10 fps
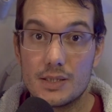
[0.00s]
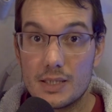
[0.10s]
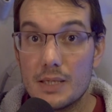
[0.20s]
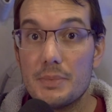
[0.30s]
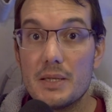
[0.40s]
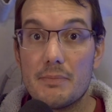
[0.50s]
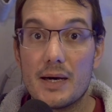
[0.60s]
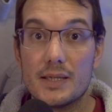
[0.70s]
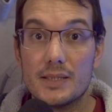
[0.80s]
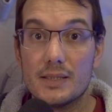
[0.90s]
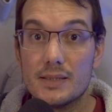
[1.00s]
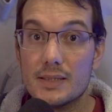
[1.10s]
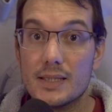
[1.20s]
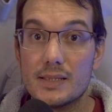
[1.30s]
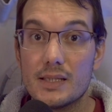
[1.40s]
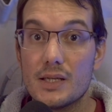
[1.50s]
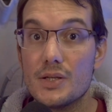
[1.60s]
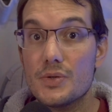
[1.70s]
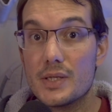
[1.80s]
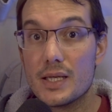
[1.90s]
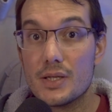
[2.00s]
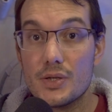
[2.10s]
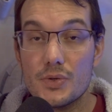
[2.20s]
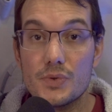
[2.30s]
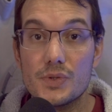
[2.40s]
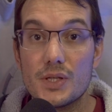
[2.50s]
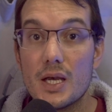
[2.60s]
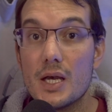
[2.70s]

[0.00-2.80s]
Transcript: keep in mind that you can use